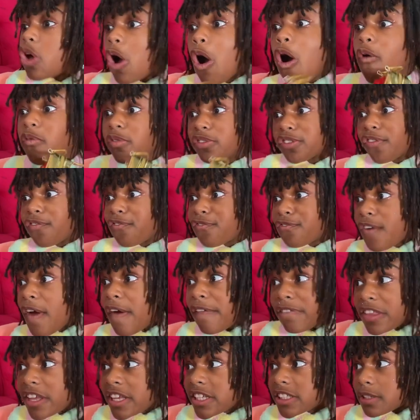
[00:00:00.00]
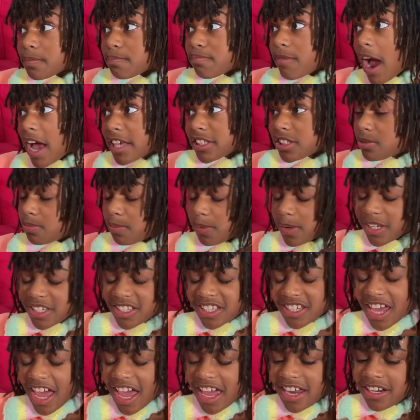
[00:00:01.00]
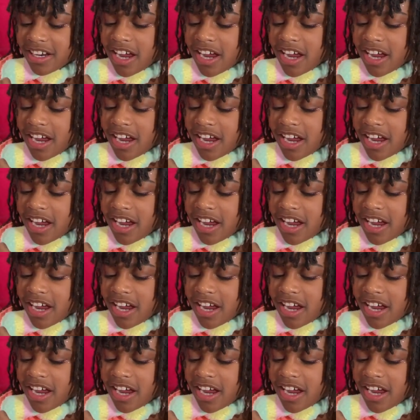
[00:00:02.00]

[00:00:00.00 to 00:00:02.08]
always fifteen surprises we could get.